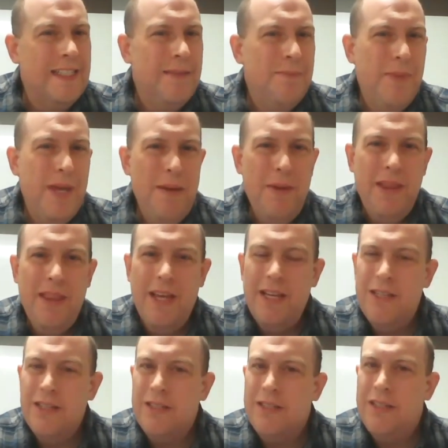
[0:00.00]
maybe they
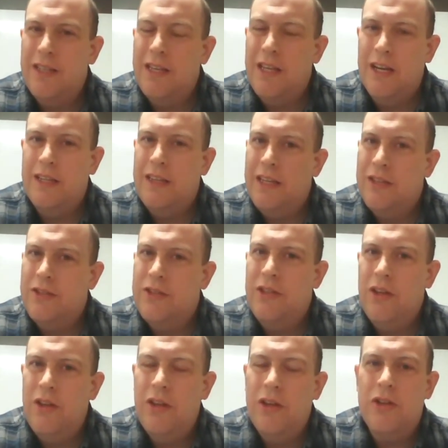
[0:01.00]
just is
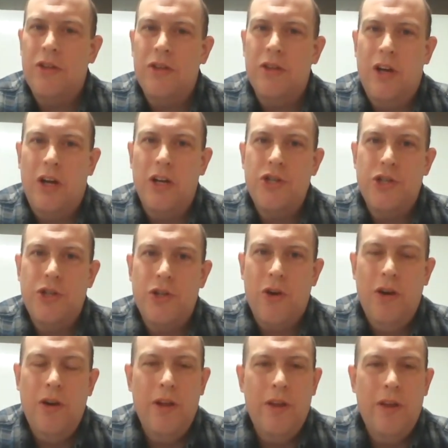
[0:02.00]
still a little
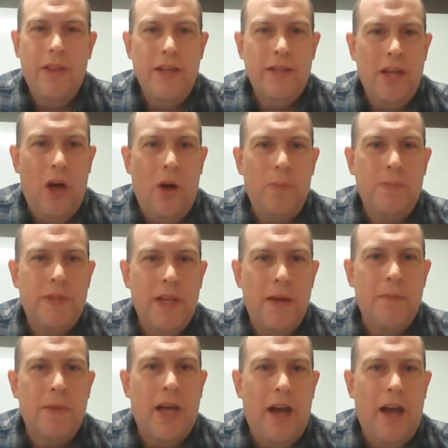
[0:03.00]
unsure. This helps
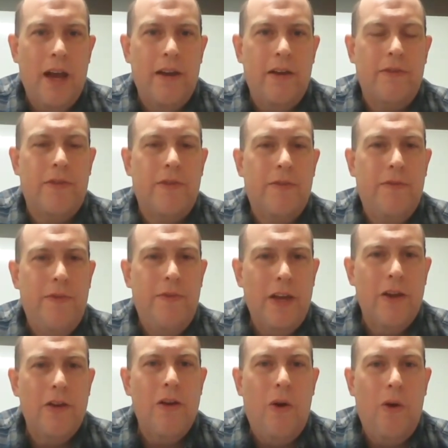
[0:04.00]
them kind of
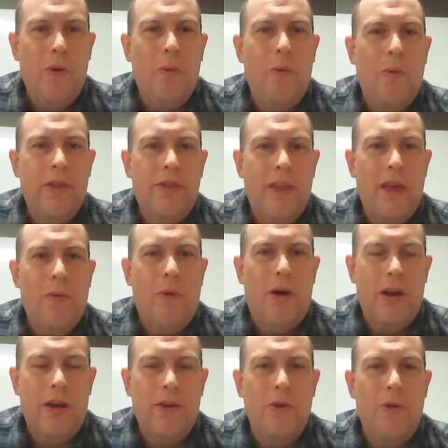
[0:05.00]
figure out what they
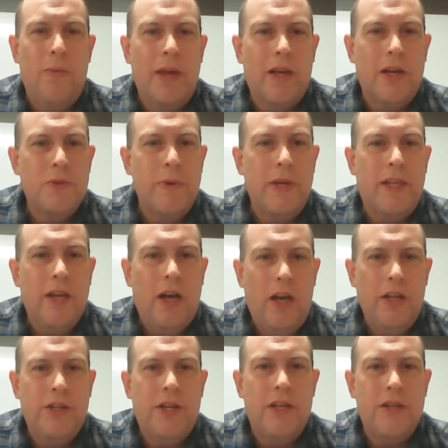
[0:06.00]
want to do, because we
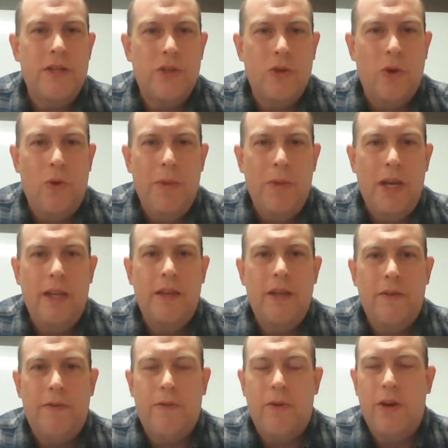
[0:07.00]
touch on so many
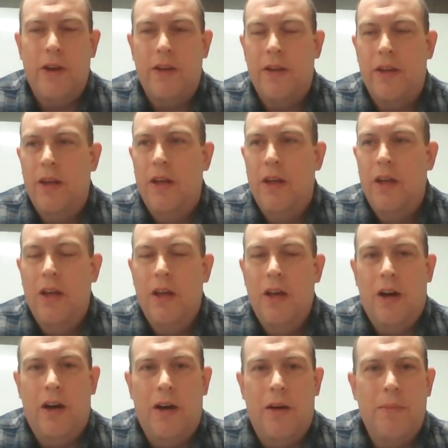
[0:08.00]
different
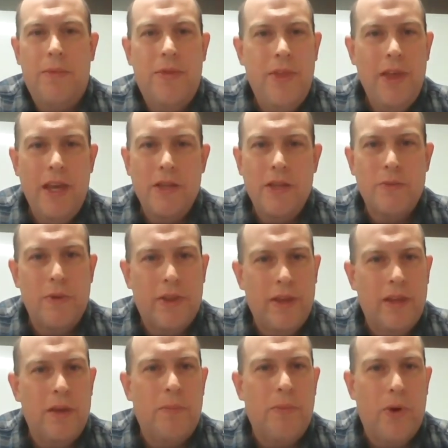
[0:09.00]
things
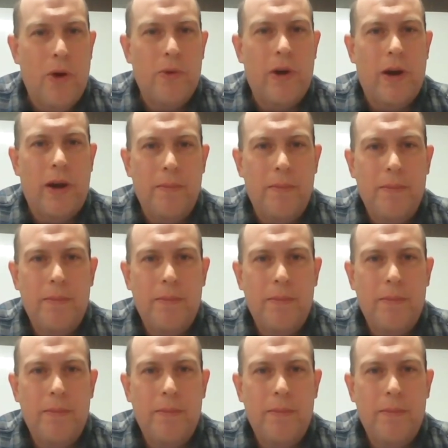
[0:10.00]
within the program.